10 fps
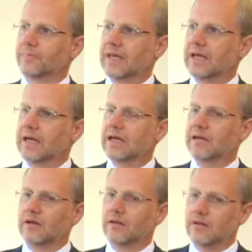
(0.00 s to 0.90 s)
And
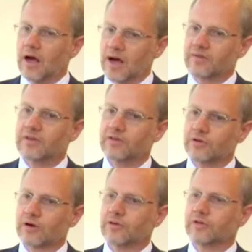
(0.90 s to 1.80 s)
a lot of the
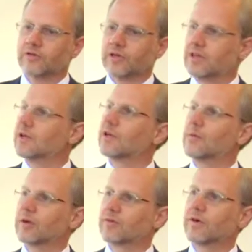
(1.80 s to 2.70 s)
struggles on the
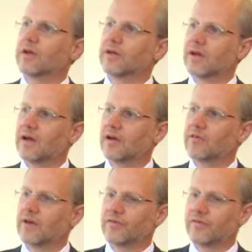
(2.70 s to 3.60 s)
economic front
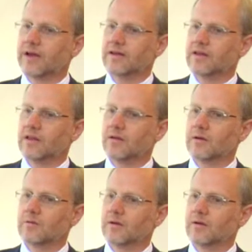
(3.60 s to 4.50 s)
have affected
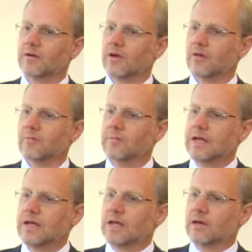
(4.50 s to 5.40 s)
the
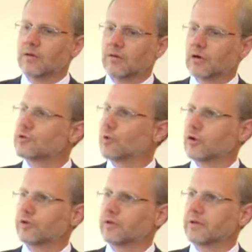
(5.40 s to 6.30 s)
large
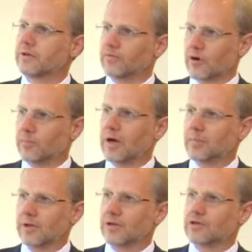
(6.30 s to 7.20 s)
portions of our
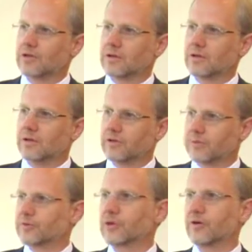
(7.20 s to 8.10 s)
population in
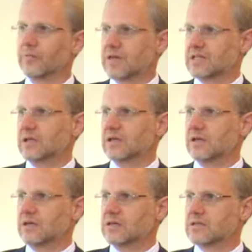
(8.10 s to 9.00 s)
terms of their basic
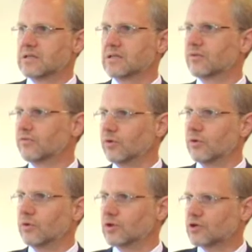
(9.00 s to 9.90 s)
needs. So
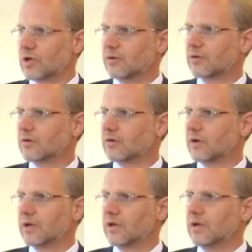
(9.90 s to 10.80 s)
food and shelter
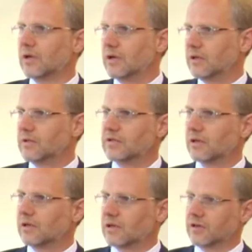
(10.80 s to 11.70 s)
and
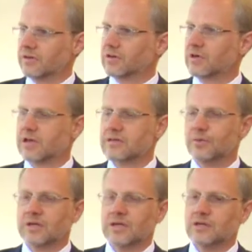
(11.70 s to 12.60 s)
utilities and
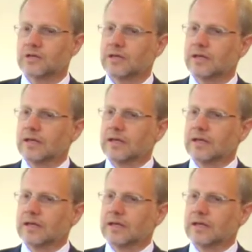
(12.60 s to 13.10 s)
transportation.